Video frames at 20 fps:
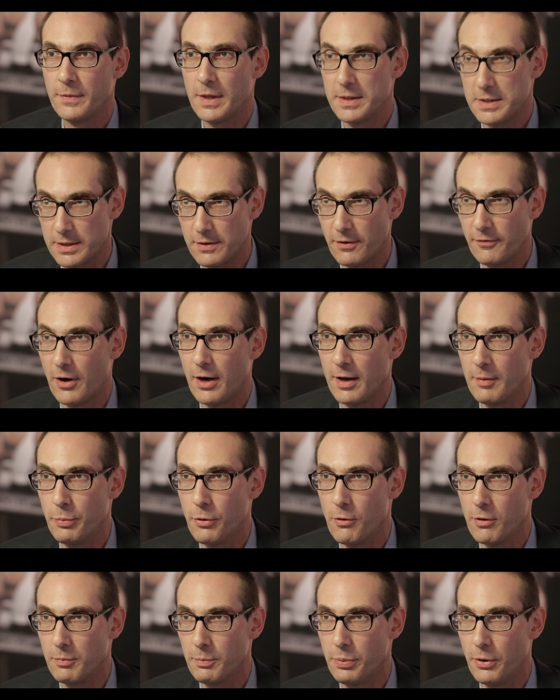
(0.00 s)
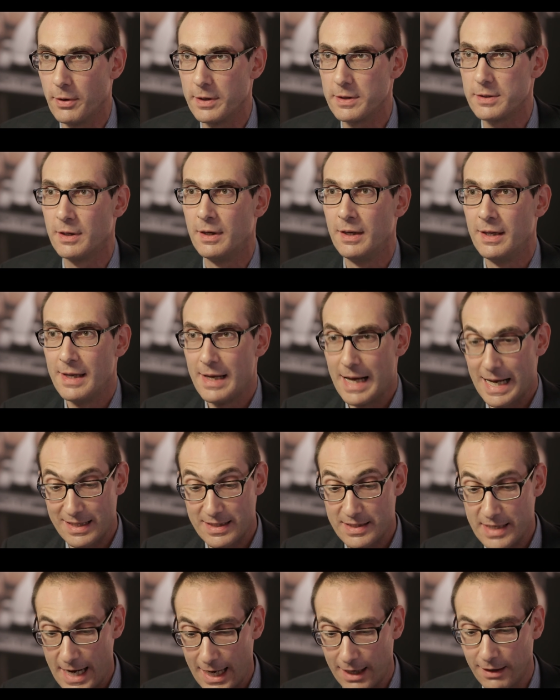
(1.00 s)
This is a very important point. A
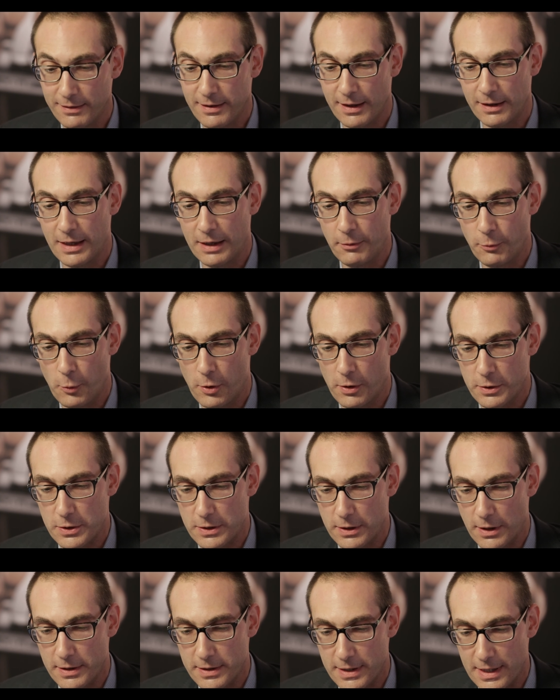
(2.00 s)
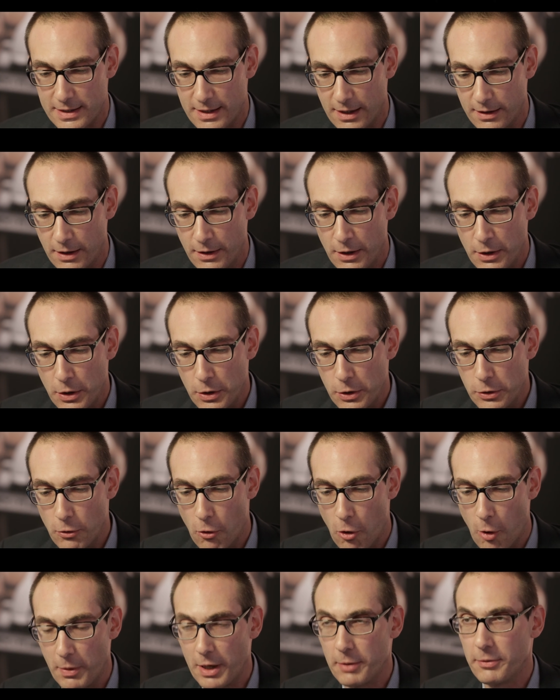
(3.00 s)
second thing the watch does is that
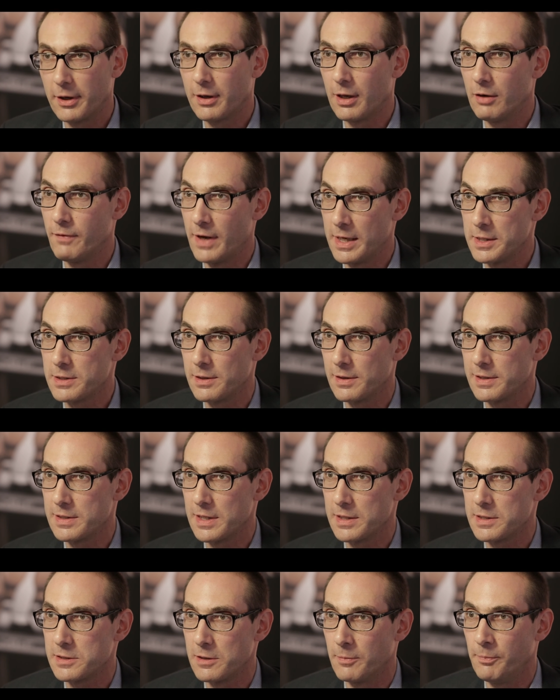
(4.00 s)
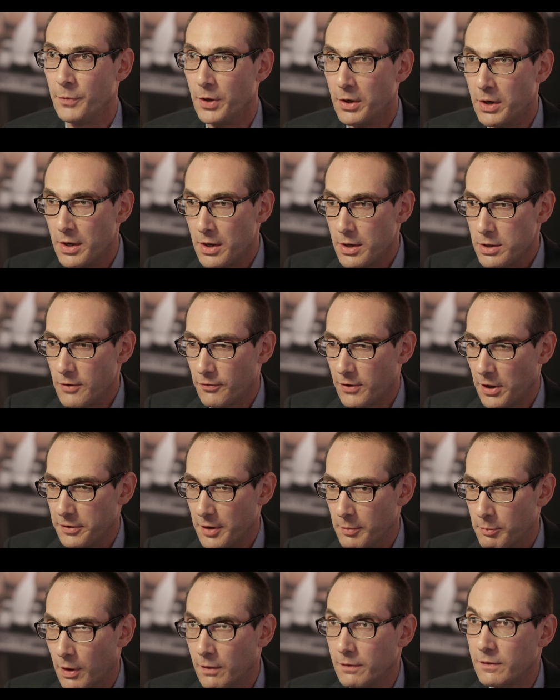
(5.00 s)
normally with a conventional system, you've got
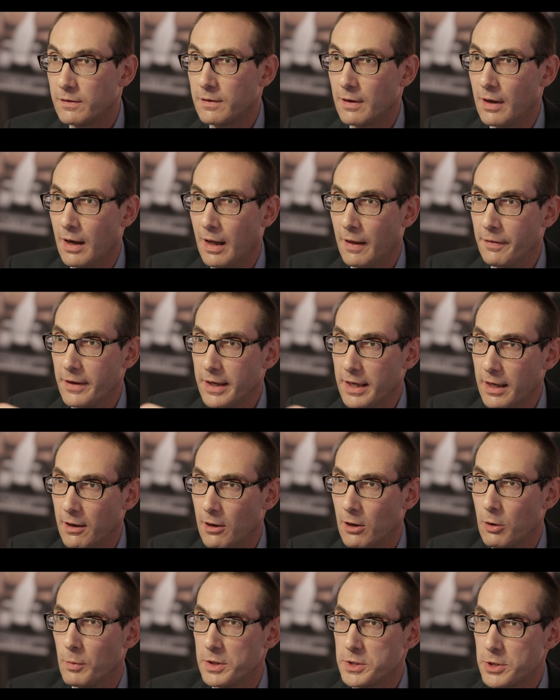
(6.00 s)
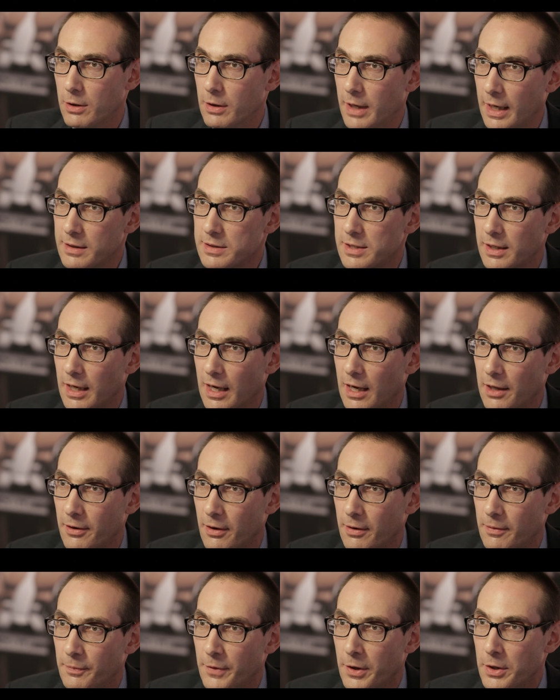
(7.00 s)
the month and the year which are linked
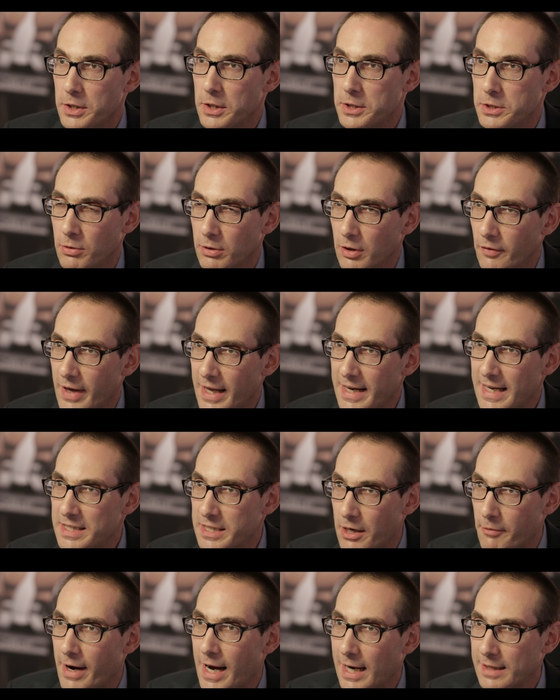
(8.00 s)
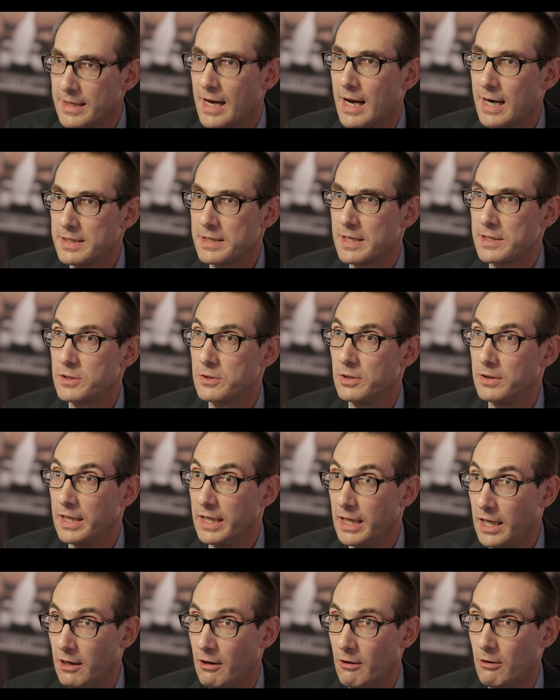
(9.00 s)
together. You don't have any direct access to the
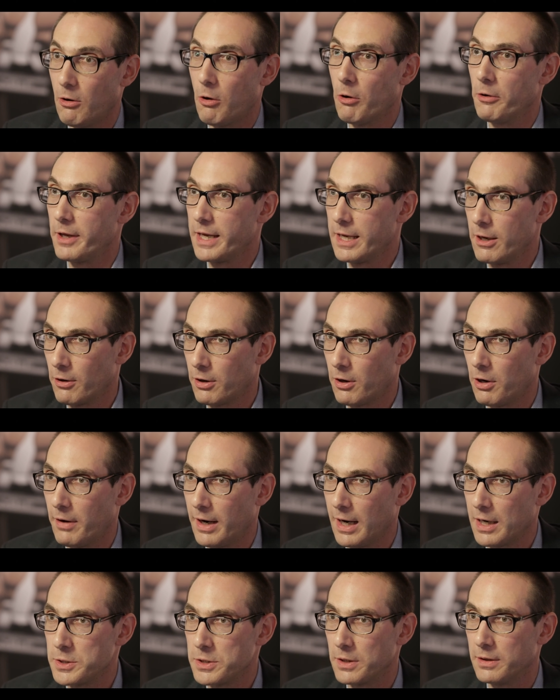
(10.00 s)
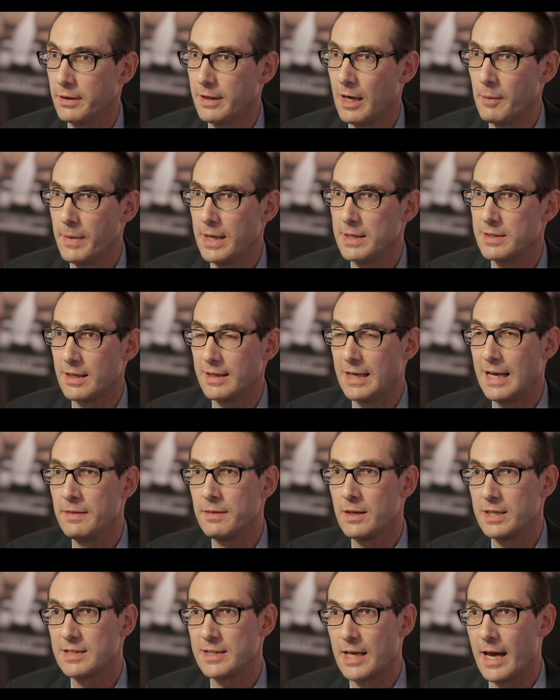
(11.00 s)
year or the year correction. That means that
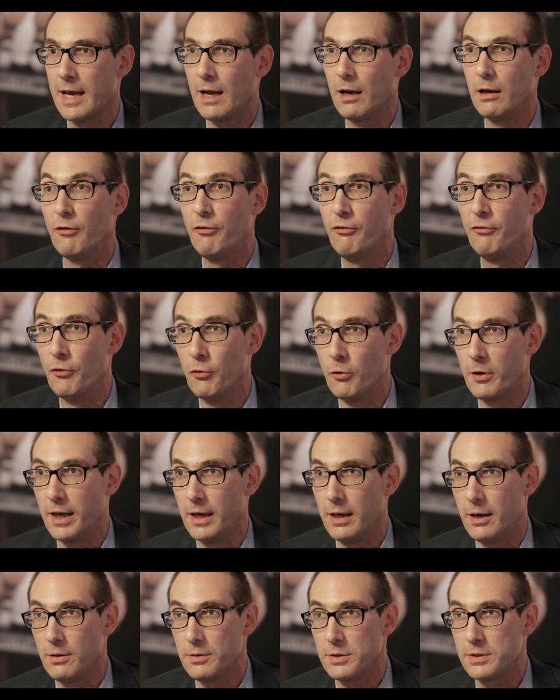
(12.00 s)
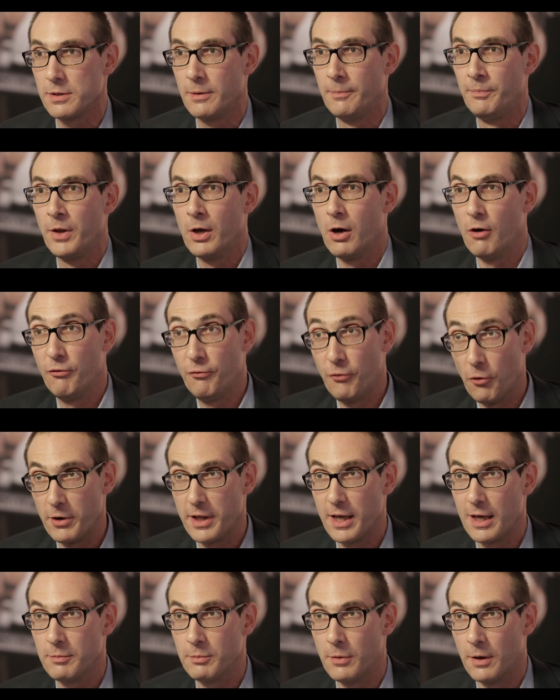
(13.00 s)
in the cycle of 4 years or
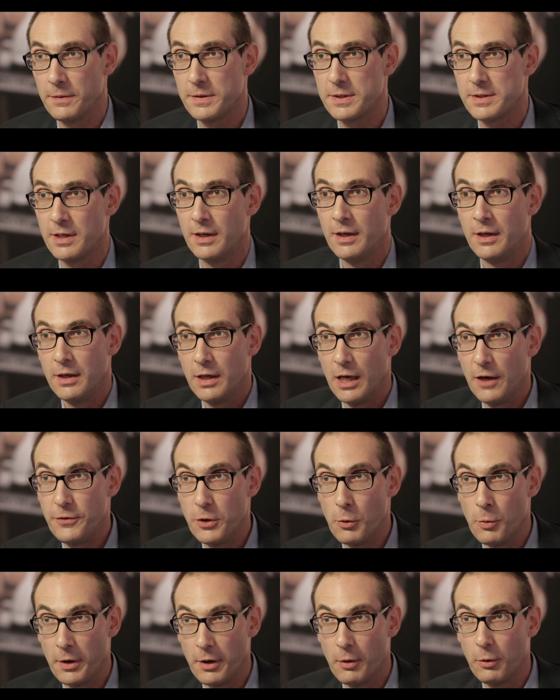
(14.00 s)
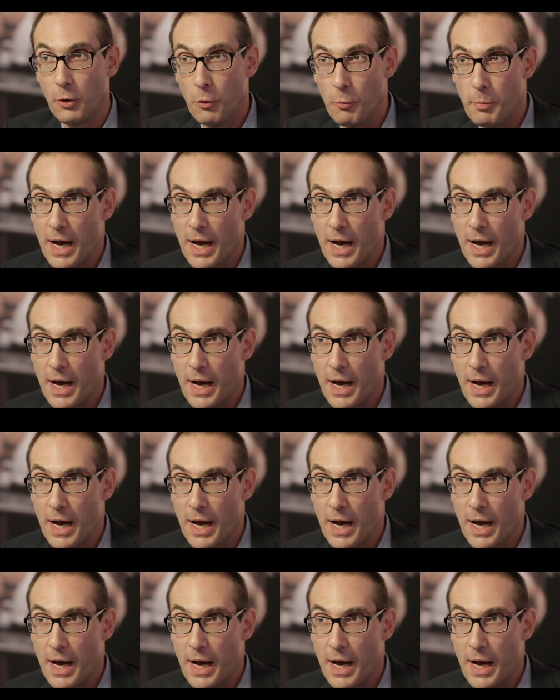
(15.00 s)
48 months, if you want to go